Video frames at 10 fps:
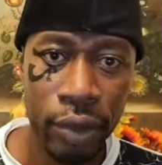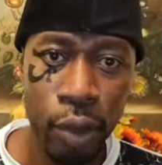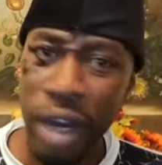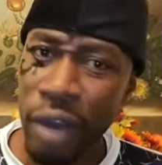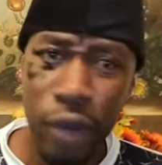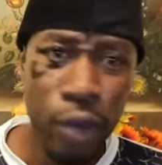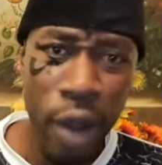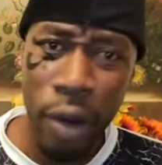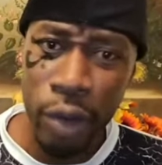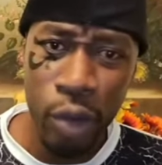Whatever you're
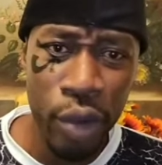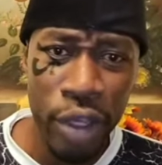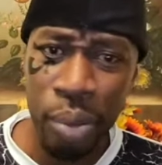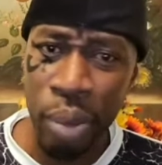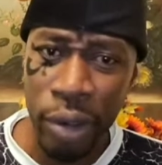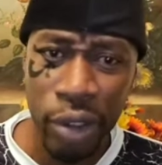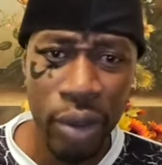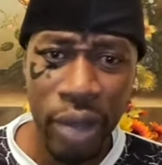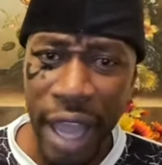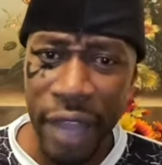going through in your
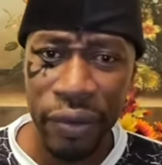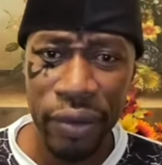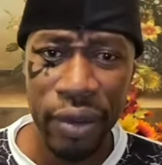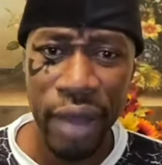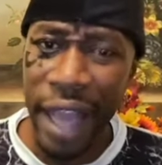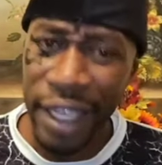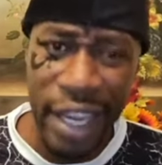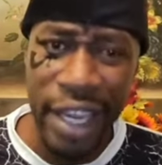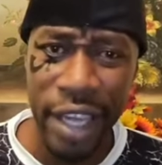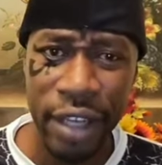personal life, I
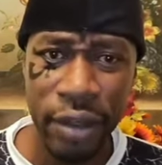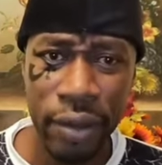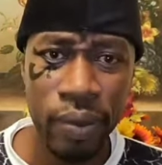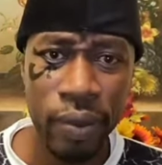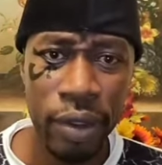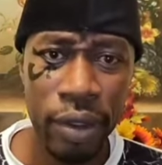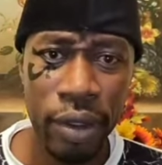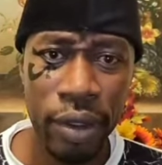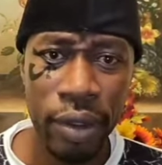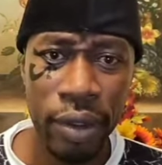get it.
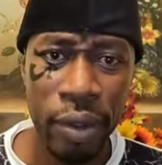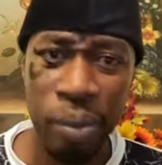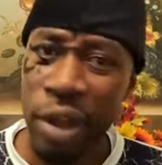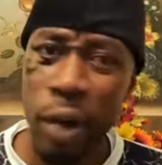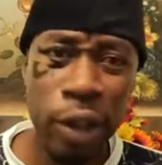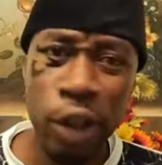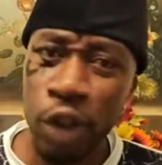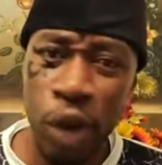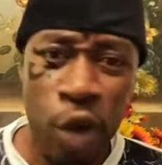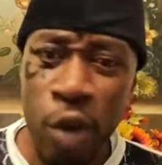But don't
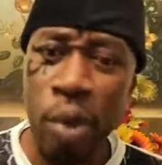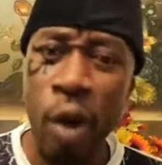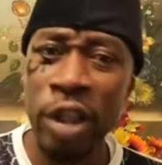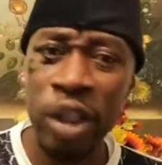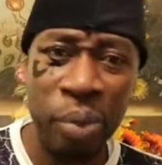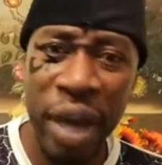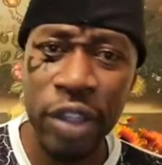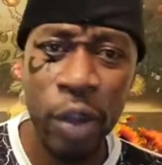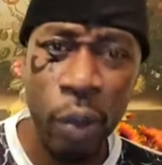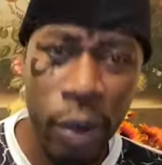assume or expect
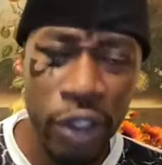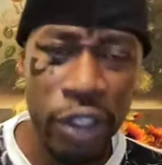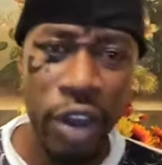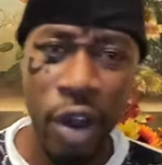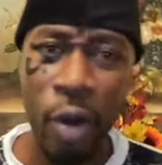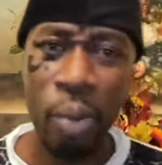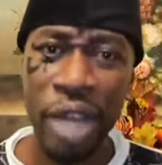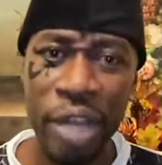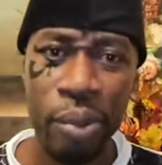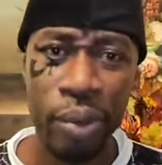the worst in your own
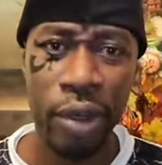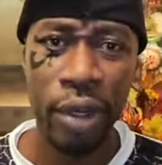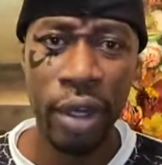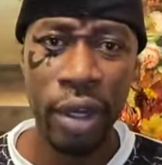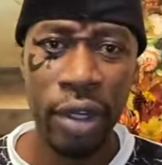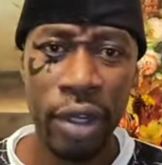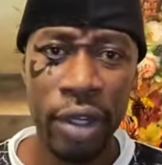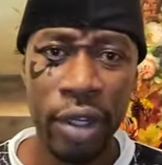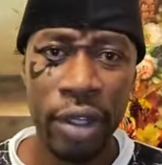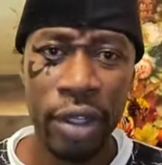people.
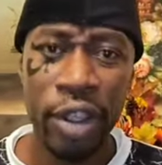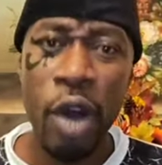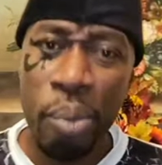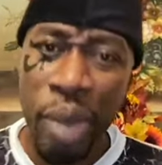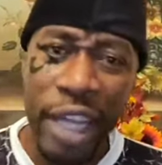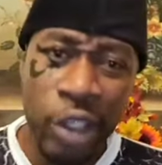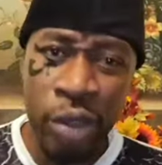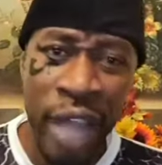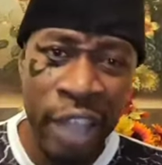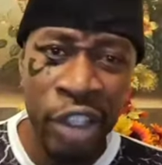Don't
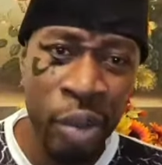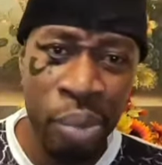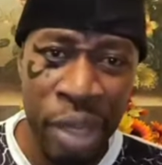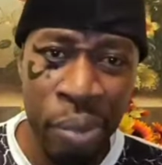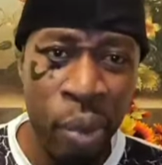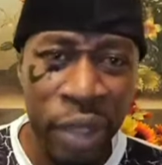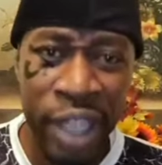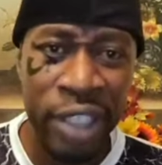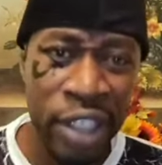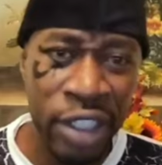patronize your people with the
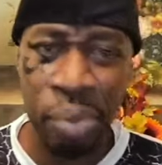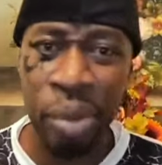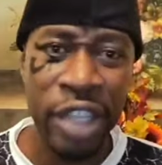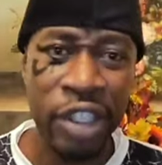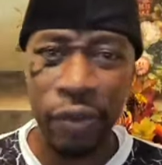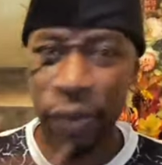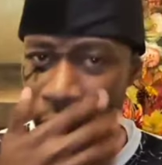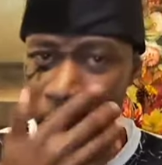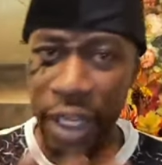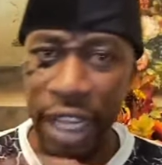anticipation for
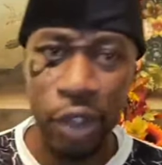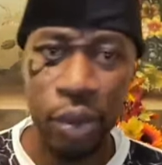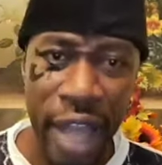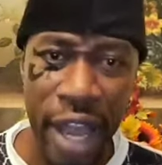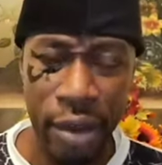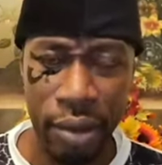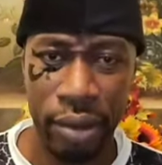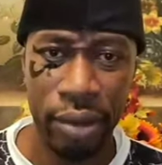them to let you down.